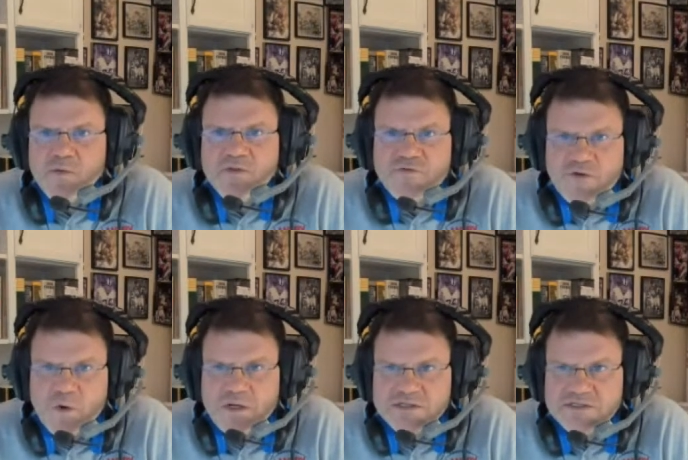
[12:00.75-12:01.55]
with
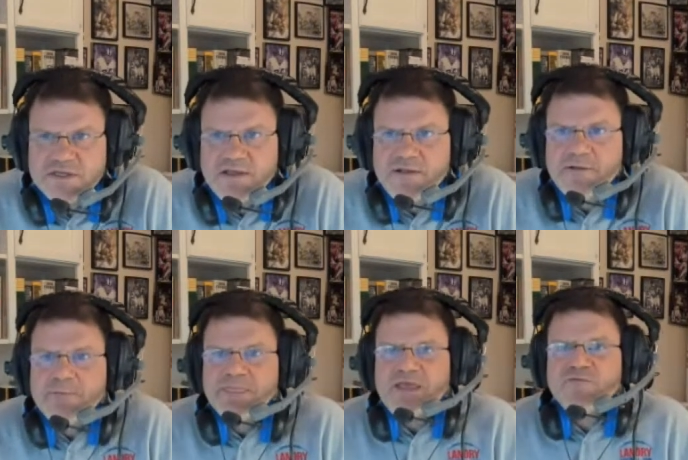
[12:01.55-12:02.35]
focus.
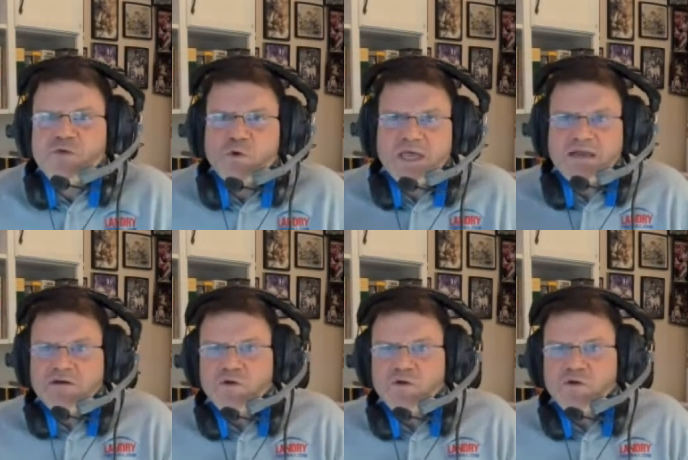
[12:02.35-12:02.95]
If you can